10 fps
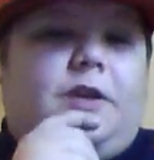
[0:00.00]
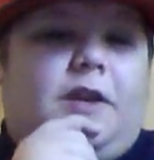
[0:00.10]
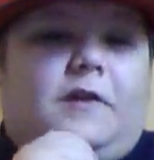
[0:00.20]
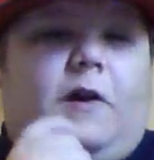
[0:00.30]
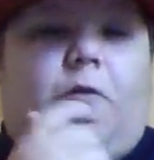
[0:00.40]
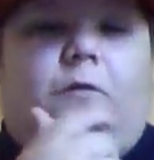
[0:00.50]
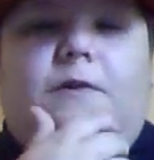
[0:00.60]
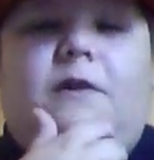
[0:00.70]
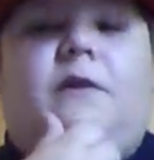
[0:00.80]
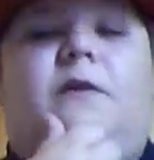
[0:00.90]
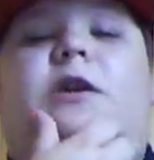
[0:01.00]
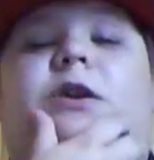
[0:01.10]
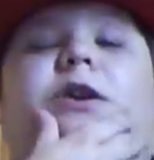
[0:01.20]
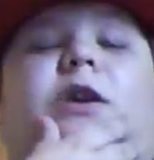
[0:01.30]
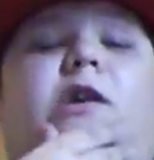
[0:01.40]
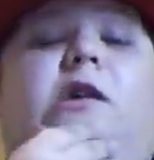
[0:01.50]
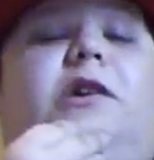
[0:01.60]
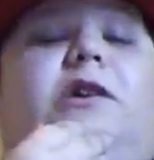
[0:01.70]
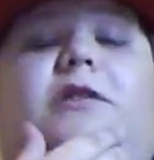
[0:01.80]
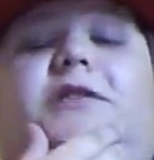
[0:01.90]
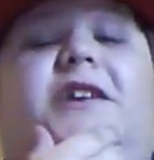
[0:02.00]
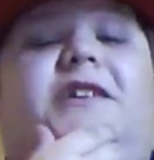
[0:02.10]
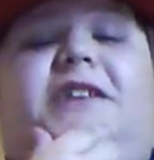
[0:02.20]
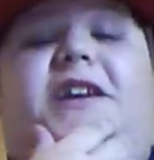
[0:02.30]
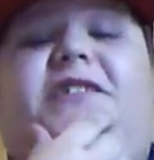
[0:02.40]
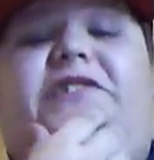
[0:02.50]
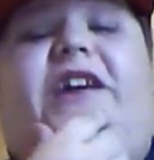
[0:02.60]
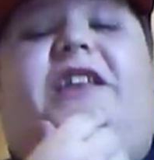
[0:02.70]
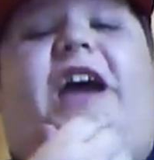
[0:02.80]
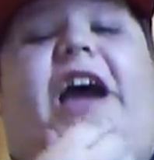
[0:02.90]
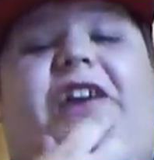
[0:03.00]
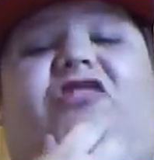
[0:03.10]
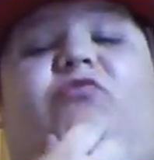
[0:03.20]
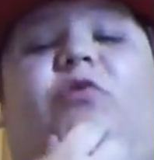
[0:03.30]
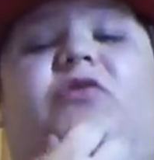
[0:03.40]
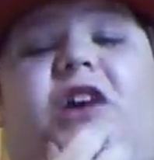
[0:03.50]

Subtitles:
You know, this is an actual